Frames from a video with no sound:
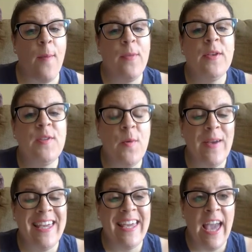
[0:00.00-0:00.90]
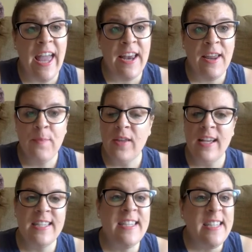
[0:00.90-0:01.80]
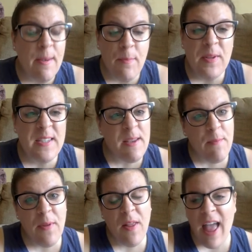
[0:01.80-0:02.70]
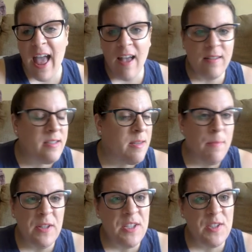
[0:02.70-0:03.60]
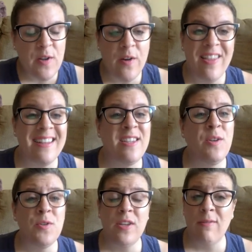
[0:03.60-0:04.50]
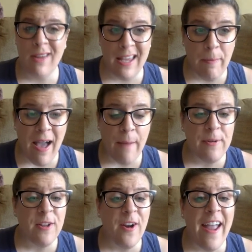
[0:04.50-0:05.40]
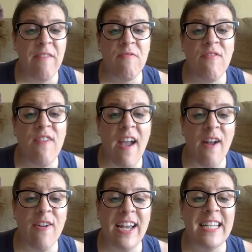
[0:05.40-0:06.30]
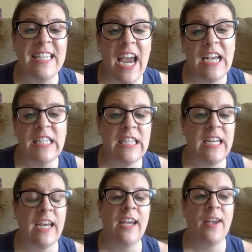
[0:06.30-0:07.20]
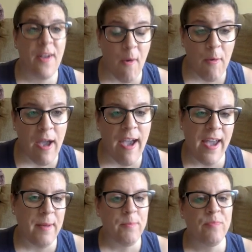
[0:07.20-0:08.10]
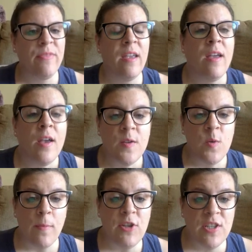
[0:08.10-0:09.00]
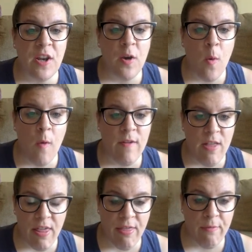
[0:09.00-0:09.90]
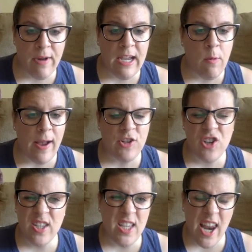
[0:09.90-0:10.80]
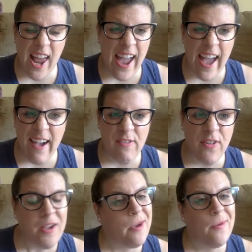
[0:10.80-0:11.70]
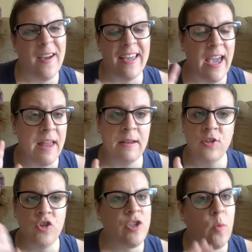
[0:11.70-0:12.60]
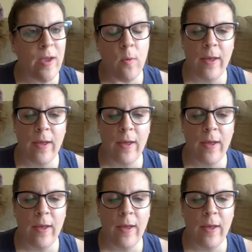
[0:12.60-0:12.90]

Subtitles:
So again, a simple dessert that's usually really popular and very tasty, okay? So I'm just going to go over the 3 questions that I have for you. Again, it's just quick.